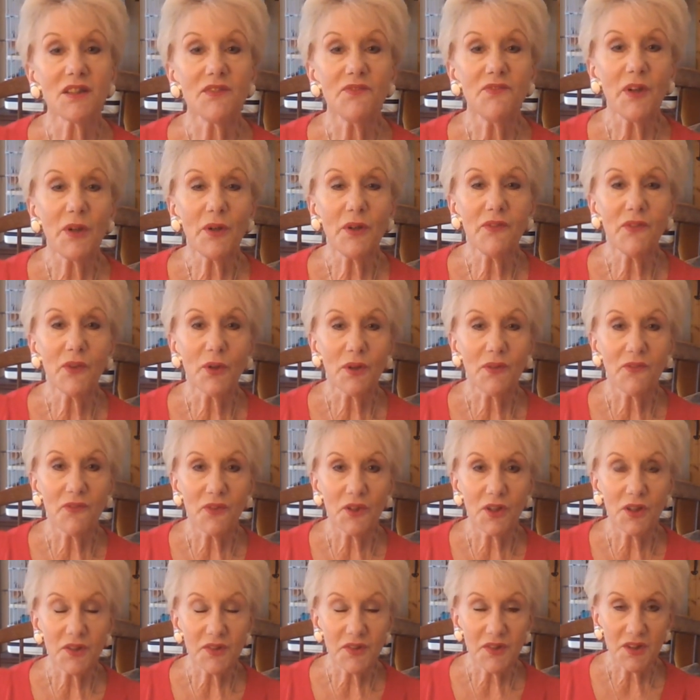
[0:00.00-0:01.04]
a very, very
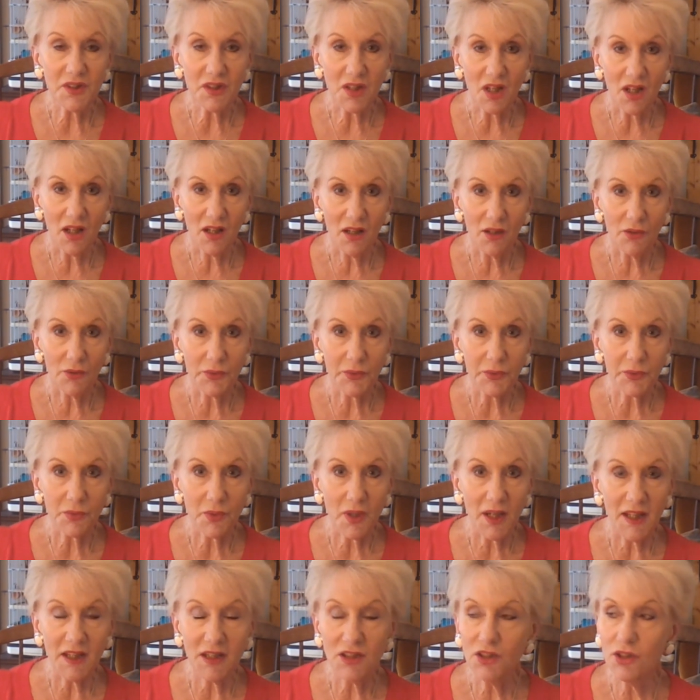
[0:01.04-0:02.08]
versatile
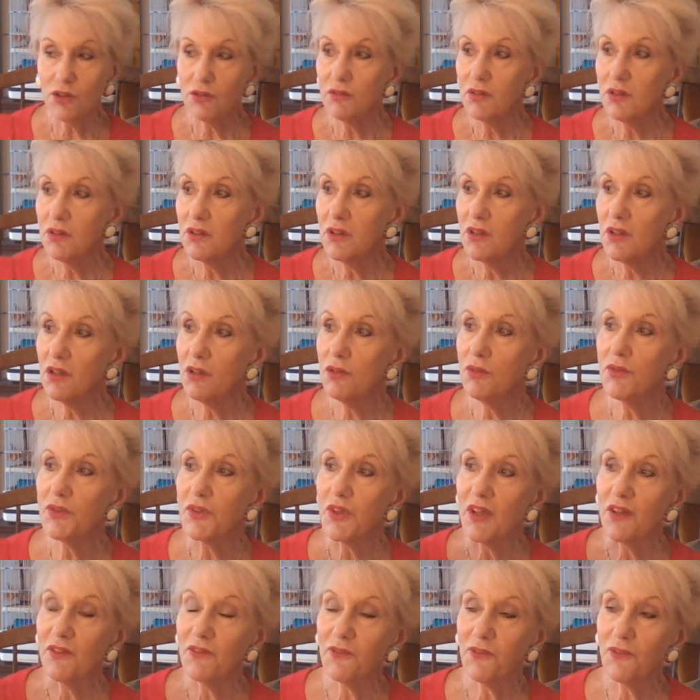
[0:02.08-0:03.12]
thread. You can use
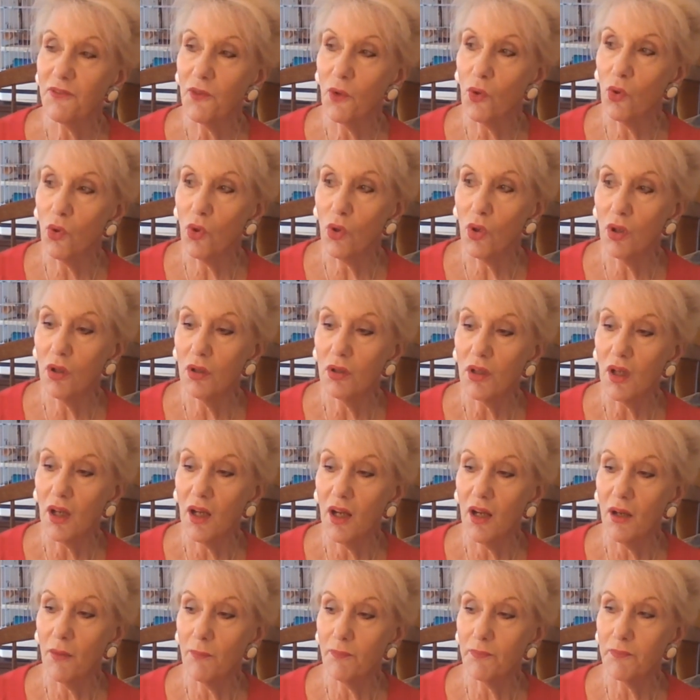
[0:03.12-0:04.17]
it for
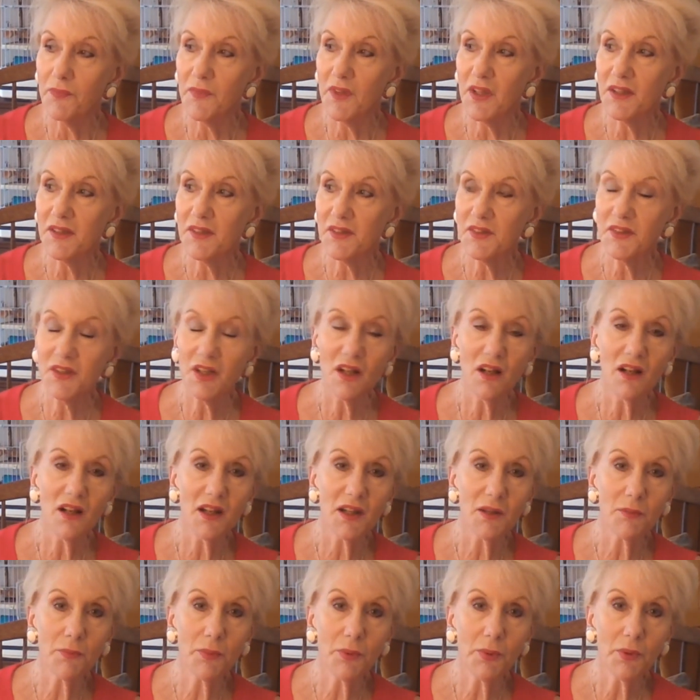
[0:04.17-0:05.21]
this
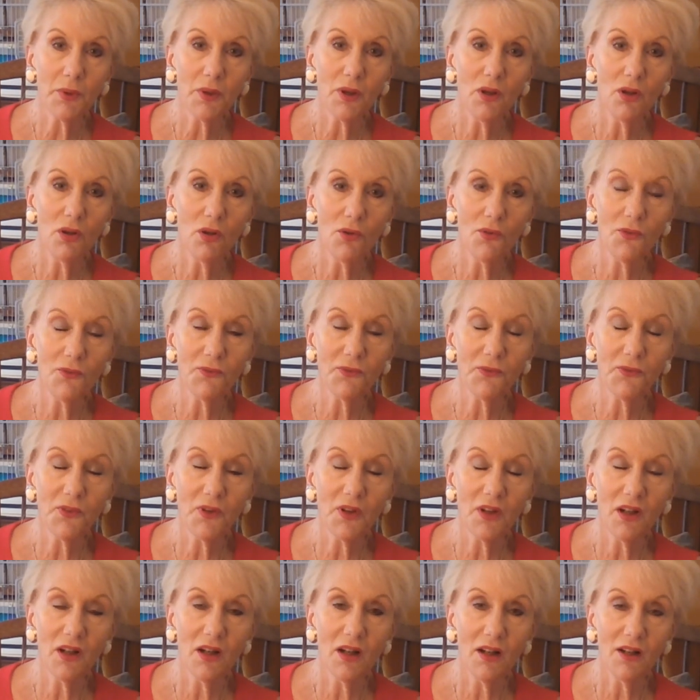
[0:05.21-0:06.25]
type of
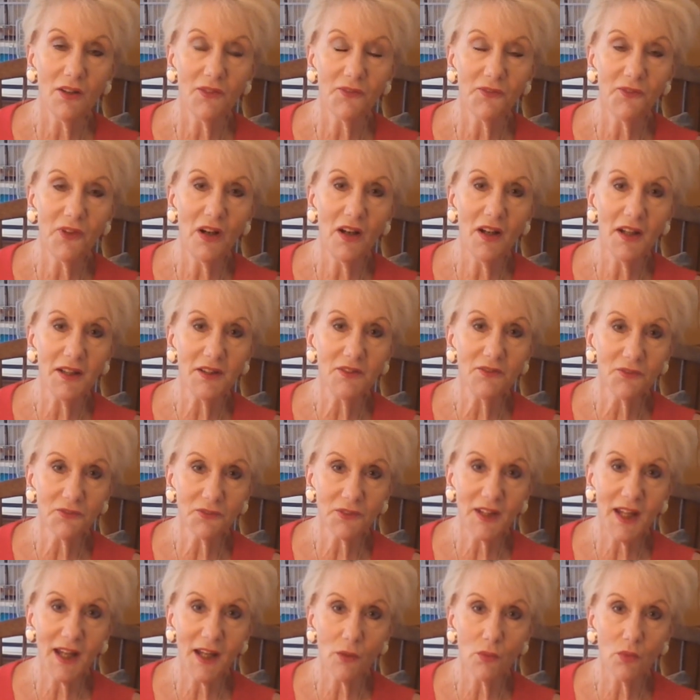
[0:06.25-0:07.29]
fine
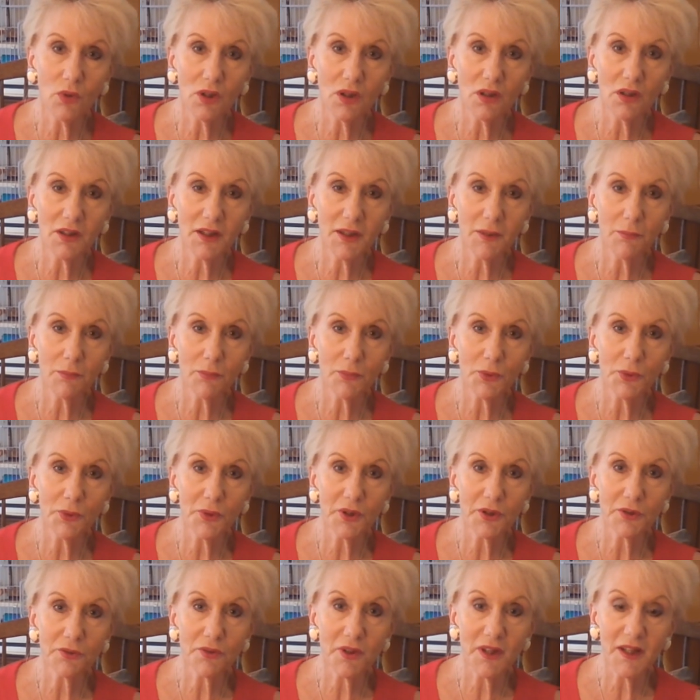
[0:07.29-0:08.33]
flatwork
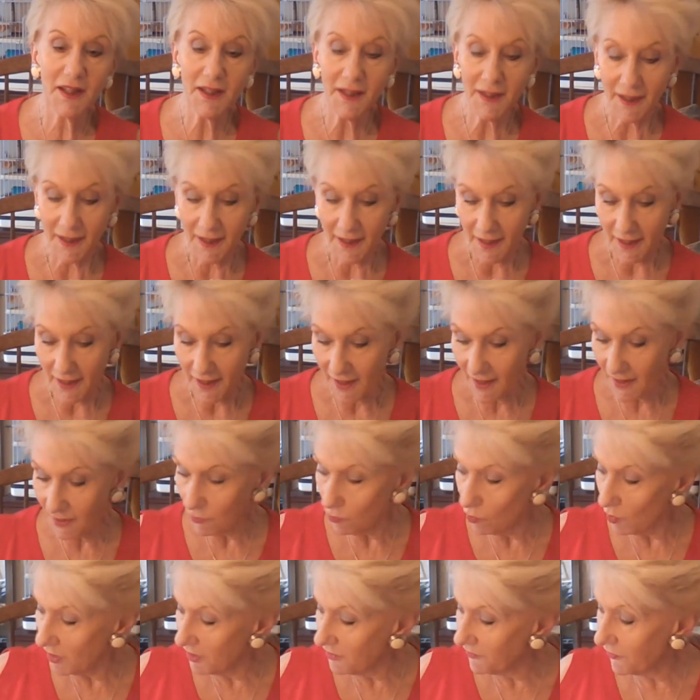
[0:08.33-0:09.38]
embroidery. And
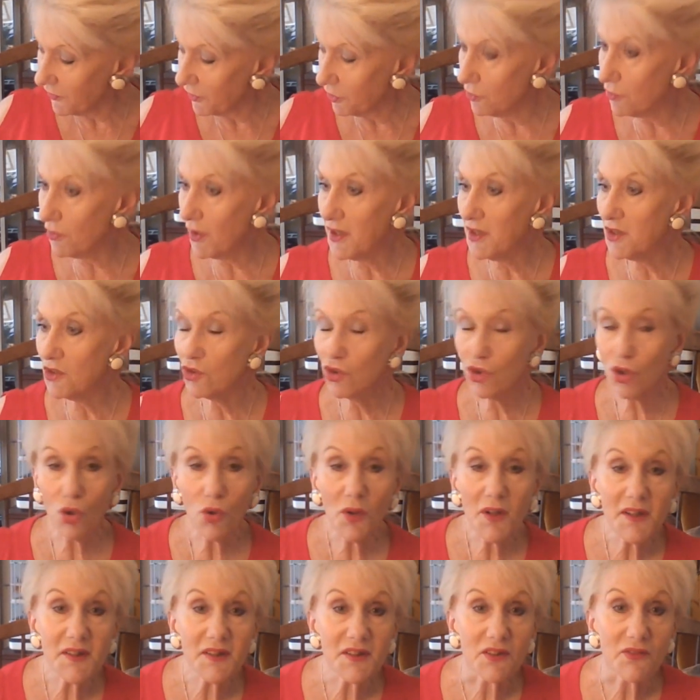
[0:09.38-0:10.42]
one of the great
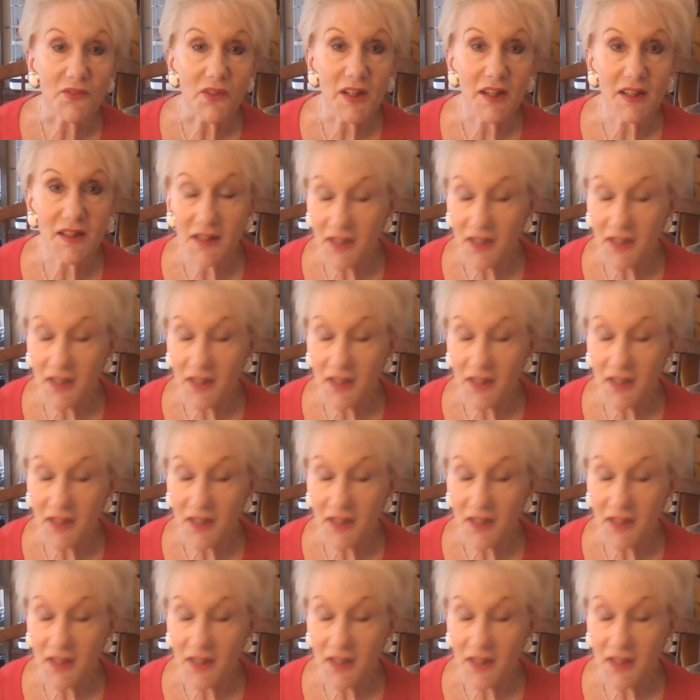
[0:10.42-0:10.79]
joys of it